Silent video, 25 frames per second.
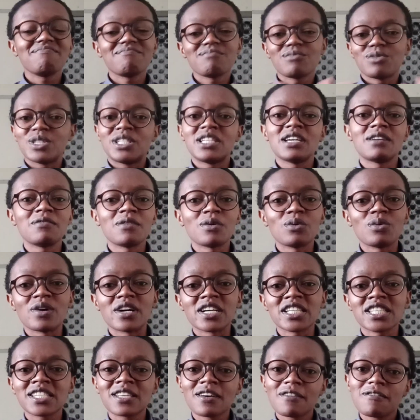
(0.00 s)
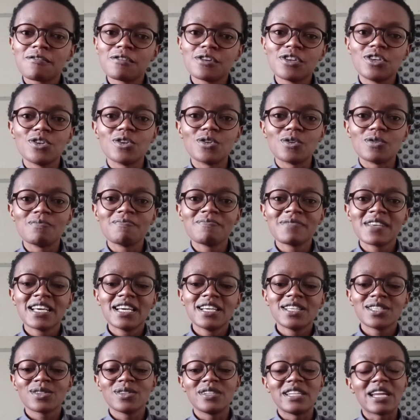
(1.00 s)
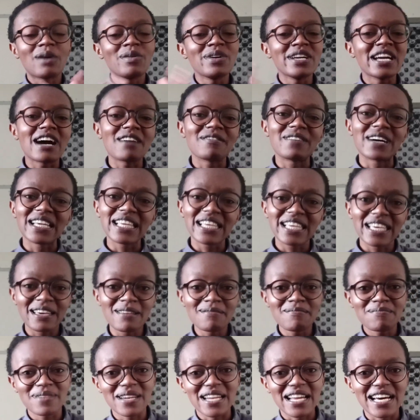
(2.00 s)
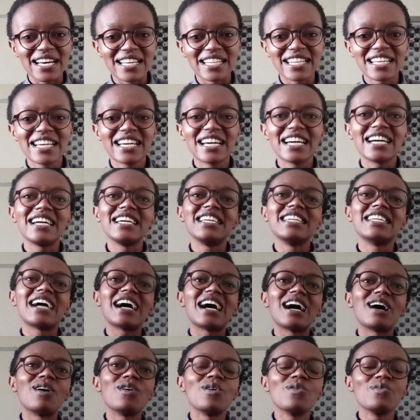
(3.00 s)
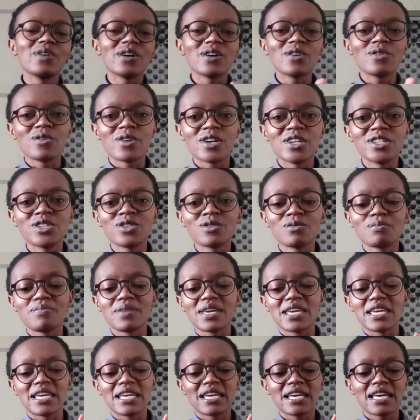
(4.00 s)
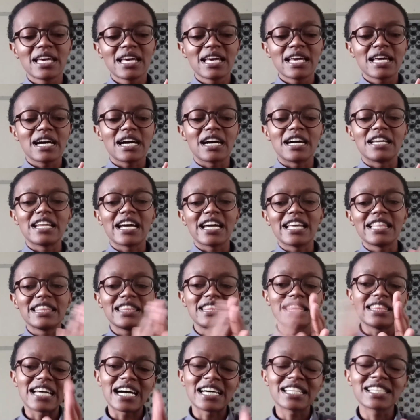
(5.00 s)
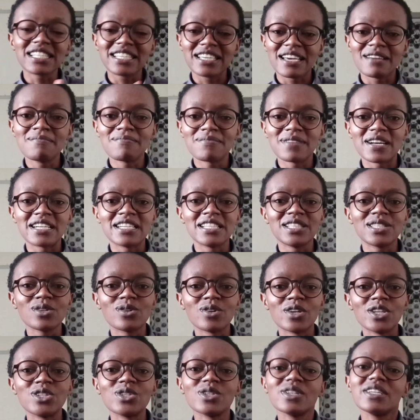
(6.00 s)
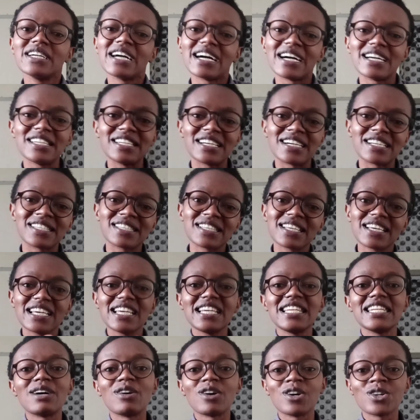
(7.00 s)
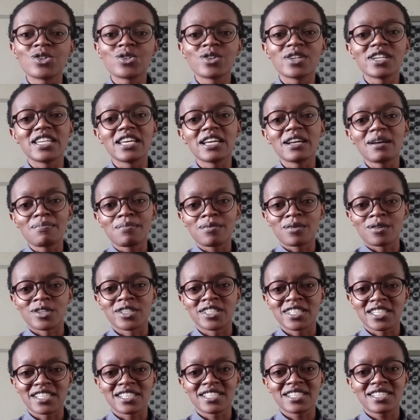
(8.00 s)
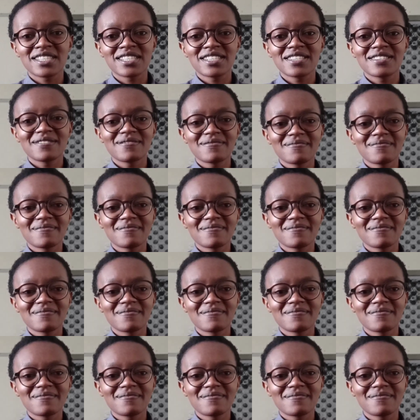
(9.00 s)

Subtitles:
Whatever works for you. So now we have a game plan and how we're going to be, and that game plan is going to guide us in our trading process.